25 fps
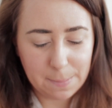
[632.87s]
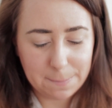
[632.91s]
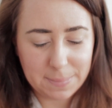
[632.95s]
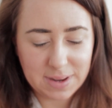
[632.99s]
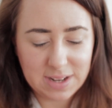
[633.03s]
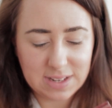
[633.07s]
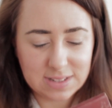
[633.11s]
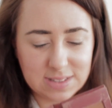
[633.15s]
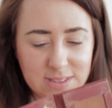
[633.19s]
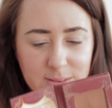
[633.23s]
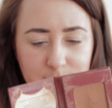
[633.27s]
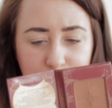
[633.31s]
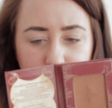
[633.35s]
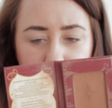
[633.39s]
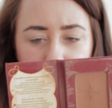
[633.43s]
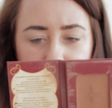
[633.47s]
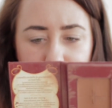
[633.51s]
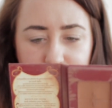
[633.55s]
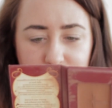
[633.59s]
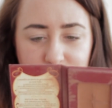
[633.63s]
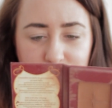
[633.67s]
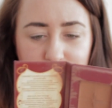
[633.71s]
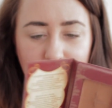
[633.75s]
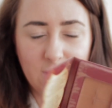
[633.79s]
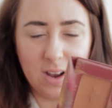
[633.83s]
But it's the
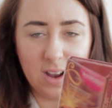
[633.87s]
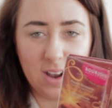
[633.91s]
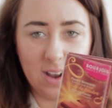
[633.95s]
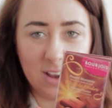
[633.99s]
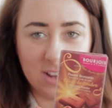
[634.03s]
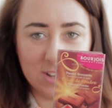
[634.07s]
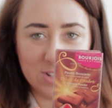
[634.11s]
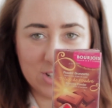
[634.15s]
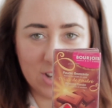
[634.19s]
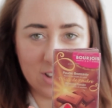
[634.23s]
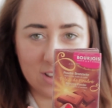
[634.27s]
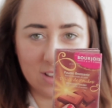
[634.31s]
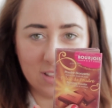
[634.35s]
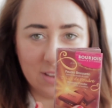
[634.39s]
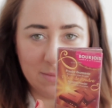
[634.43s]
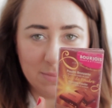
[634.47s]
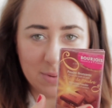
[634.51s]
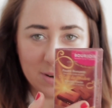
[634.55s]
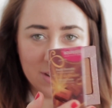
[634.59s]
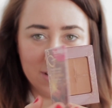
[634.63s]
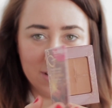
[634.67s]
Bourjois chocolate